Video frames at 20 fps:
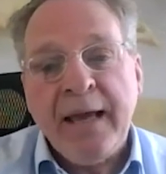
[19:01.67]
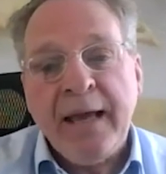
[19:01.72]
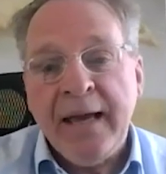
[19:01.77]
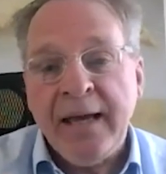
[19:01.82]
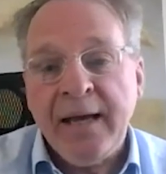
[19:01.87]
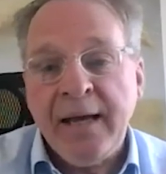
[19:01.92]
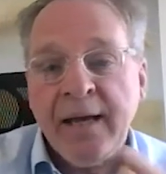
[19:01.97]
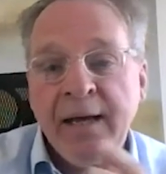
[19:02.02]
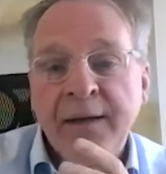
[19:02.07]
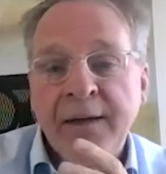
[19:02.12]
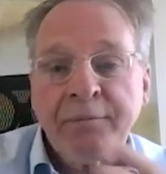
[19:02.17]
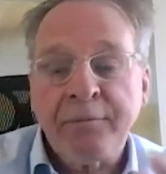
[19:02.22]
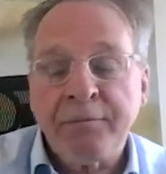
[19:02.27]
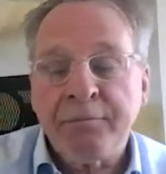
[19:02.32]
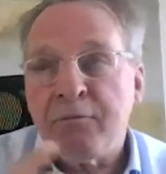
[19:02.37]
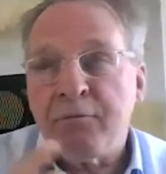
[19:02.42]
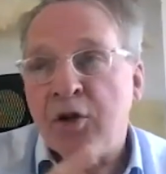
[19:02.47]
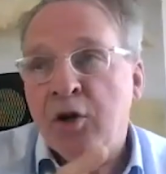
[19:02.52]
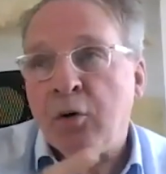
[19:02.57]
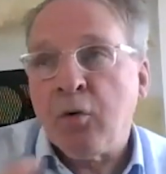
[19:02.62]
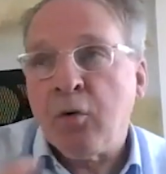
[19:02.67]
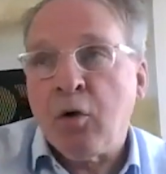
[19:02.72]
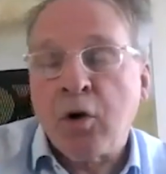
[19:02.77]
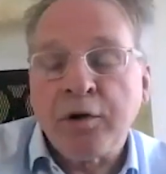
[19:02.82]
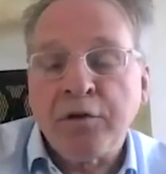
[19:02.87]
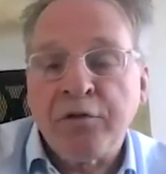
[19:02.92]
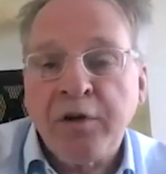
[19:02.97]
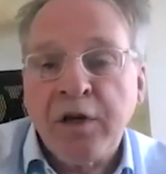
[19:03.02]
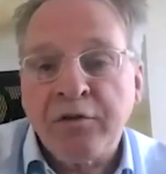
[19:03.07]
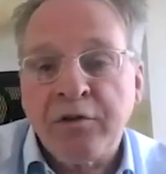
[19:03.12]
And, you know,
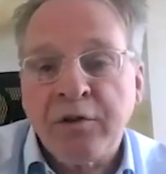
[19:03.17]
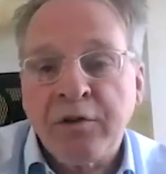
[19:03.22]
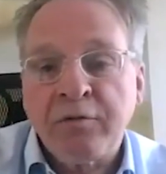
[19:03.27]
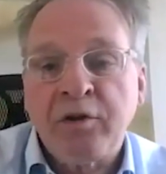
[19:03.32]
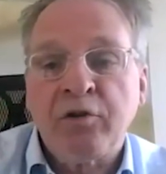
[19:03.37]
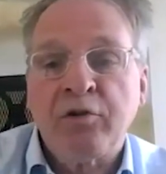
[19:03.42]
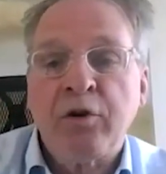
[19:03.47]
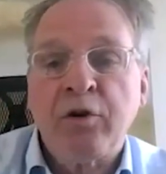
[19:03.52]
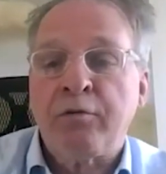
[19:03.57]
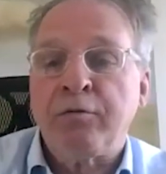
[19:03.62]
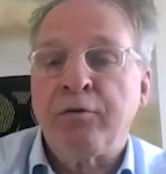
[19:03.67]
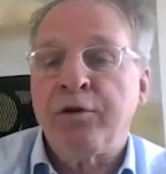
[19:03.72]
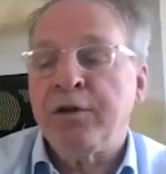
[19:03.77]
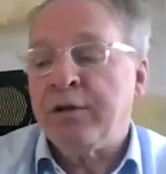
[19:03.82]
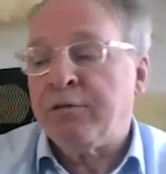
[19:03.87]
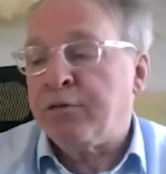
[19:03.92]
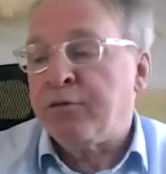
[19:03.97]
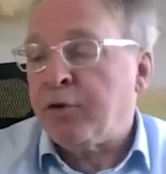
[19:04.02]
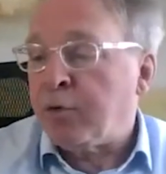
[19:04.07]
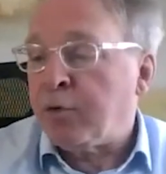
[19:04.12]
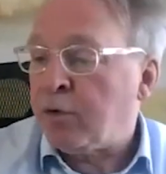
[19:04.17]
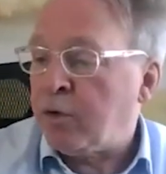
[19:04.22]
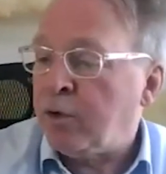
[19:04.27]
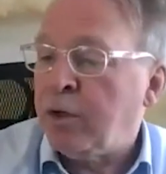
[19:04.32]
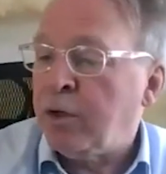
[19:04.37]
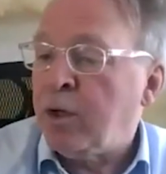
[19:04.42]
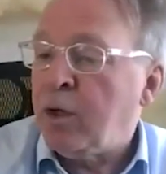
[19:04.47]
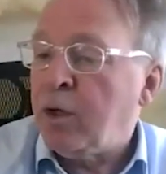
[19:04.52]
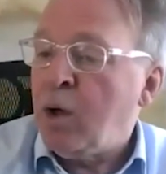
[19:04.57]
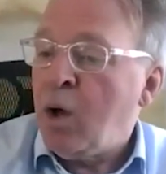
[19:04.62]
organizations have discovered different
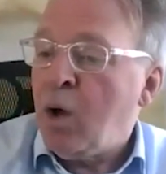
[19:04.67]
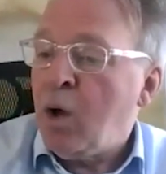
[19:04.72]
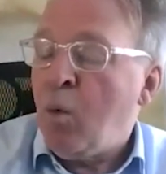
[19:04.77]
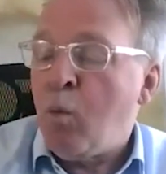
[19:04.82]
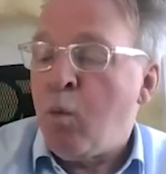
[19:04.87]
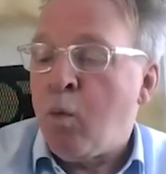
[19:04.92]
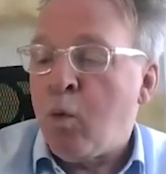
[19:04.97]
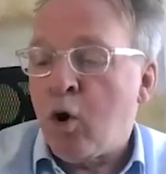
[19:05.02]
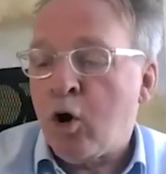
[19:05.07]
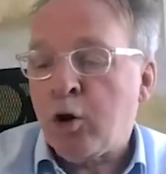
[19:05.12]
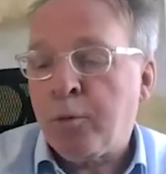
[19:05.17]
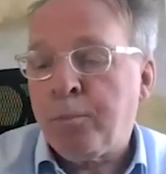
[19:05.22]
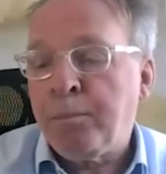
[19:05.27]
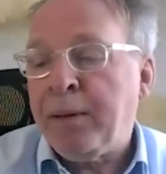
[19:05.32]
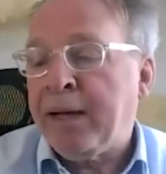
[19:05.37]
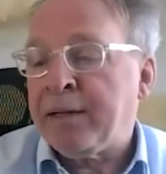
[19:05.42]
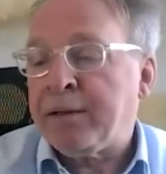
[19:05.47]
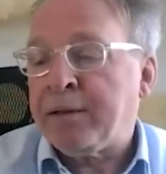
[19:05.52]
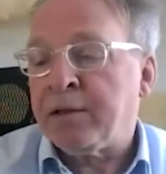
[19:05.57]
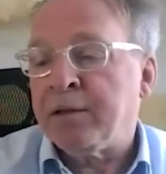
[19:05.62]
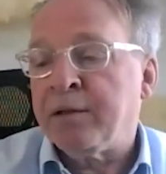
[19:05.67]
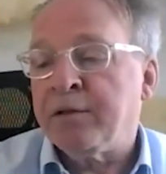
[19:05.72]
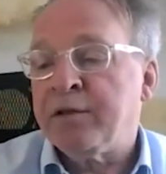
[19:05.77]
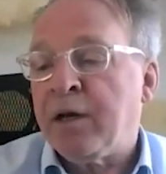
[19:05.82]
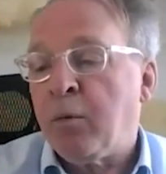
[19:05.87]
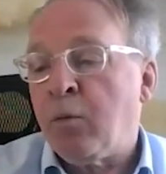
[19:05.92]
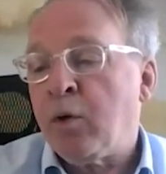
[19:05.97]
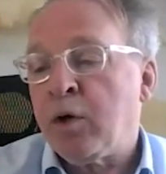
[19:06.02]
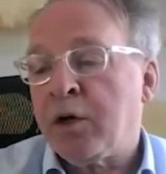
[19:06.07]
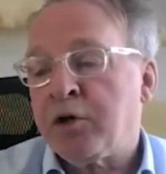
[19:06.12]
work patterns
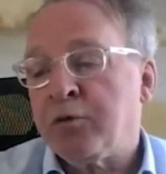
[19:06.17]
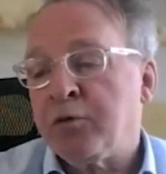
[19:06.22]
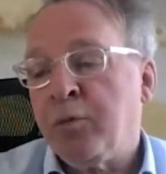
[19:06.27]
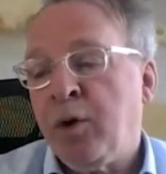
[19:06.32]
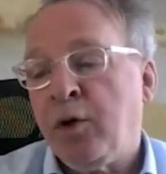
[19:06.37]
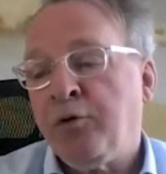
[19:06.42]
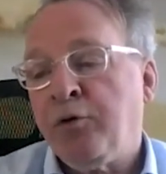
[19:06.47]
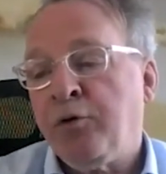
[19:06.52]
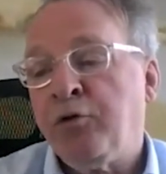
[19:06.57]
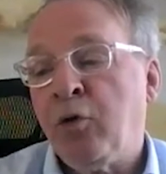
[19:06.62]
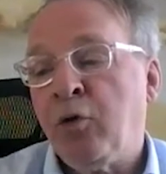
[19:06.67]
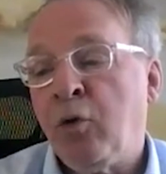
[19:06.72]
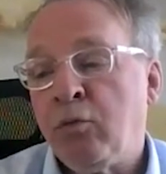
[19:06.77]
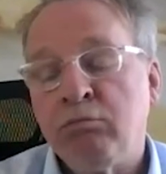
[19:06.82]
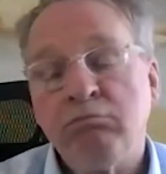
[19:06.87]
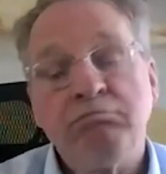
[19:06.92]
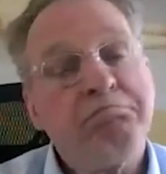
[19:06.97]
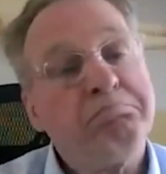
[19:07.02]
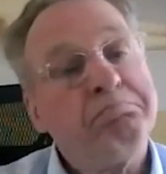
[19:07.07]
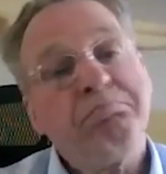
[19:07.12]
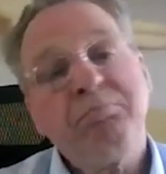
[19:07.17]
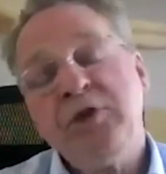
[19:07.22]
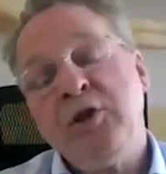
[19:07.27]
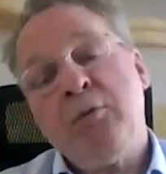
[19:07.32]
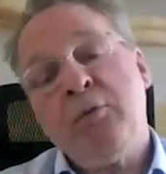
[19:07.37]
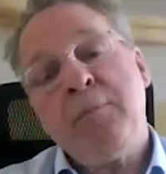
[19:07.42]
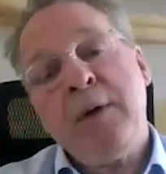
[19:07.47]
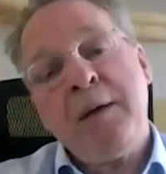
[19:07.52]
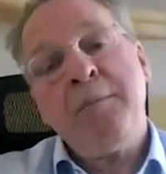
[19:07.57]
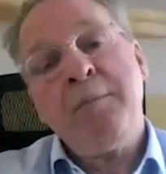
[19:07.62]
that work as well. So, you
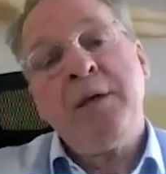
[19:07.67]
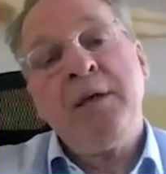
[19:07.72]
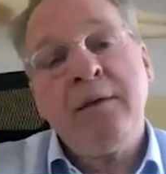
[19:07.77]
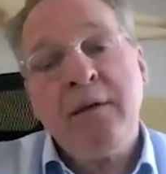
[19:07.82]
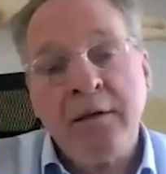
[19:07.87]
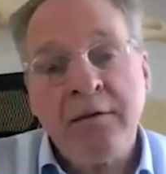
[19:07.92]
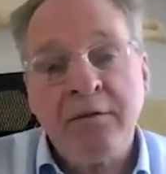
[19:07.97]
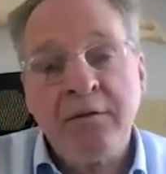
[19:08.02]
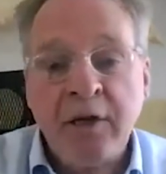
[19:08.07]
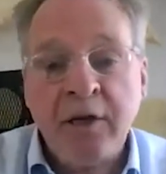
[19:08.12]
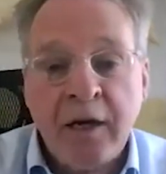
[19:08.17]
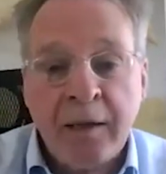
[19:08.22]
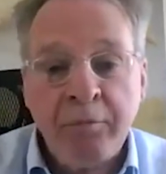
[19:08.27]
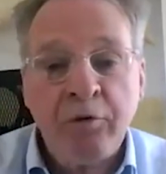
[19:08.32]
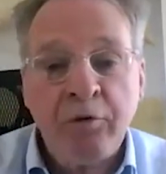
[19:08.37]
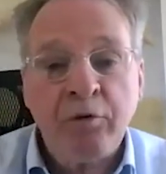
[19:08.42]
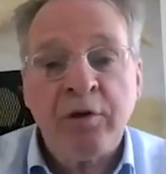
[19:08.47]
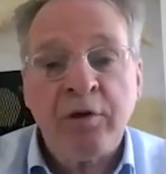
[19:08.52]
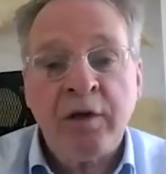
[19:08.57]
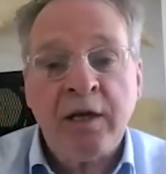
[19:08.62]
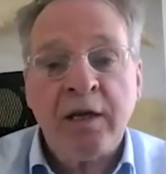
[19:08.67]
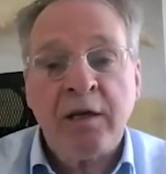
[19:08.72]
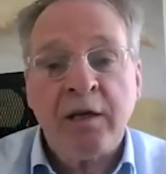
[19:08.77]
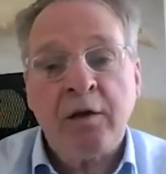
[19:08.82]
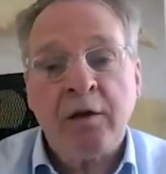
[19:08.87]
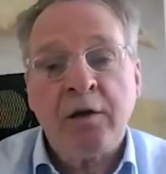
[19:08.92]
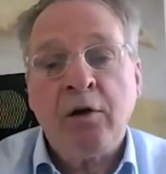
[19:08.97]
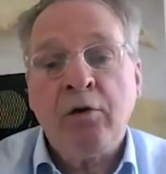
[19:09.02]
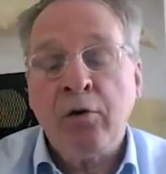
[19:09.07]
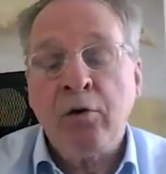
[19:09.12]
know, maybe it's time to take
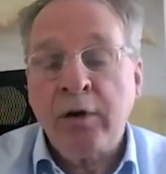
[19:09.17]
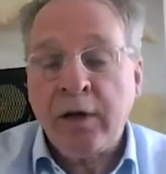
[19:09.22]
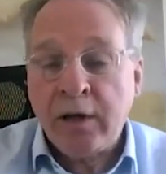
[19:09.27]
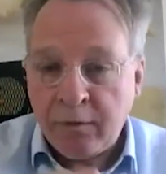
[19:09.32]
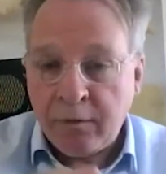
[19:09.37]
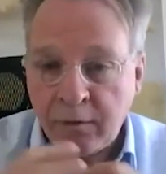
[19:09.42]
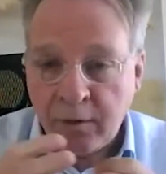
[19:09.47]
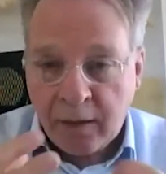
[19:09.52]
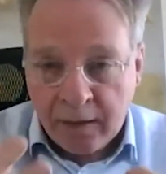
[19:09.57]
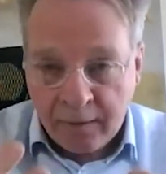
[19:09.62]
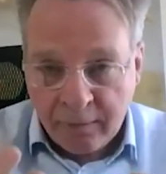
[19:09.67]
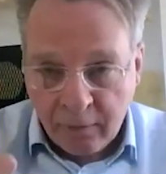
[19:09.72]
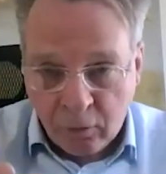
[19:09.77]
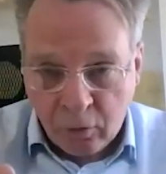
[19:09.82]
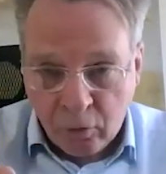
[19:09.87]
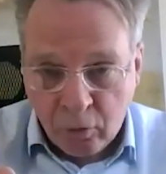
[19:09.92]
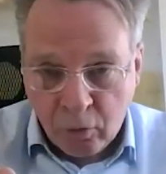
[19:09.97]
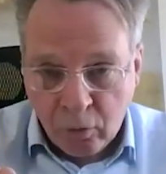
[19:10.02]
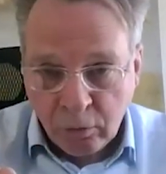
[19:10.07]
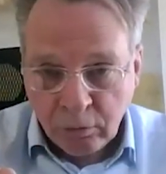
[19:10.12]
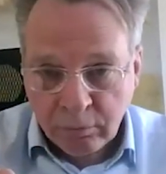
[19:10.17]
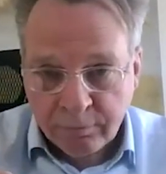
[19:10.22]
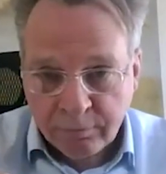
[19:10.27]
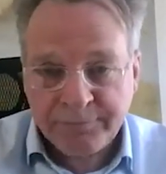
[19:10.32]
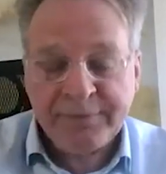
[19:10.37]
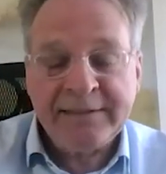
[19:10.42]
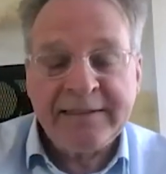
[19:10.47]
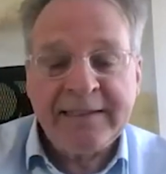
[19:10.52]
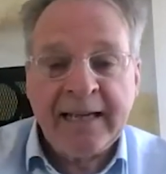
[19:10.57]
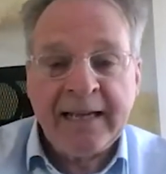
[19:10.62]
another look at the, at the whole
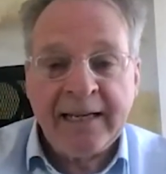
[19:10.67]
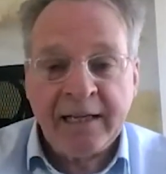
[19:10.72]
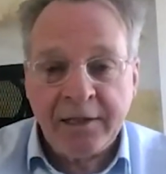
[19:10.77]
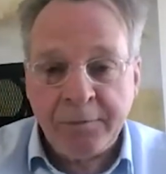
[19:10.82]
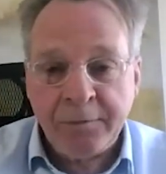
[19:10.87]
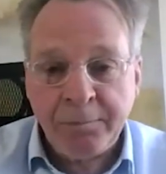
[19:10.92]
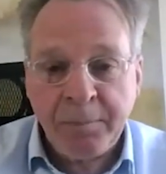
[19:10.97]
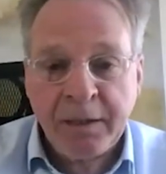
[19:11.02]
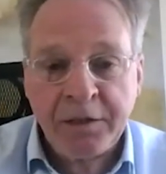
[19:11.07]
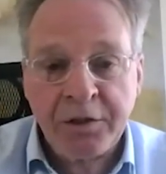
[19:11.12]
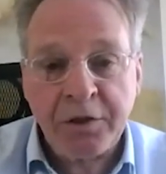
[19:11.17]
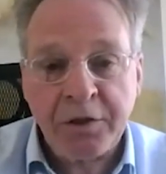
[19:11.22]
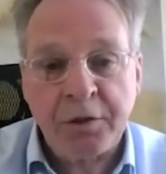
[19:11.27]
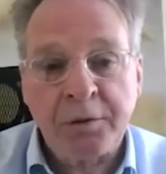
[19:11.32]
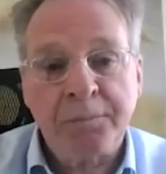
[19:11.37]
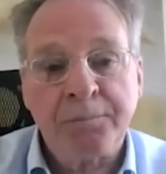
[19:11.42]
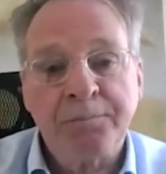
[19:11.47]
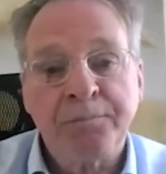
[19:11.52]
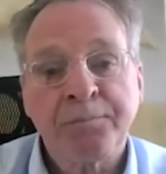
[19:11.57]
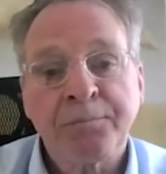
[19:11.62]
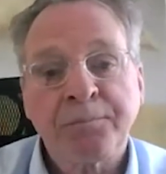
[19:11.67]
talent picture.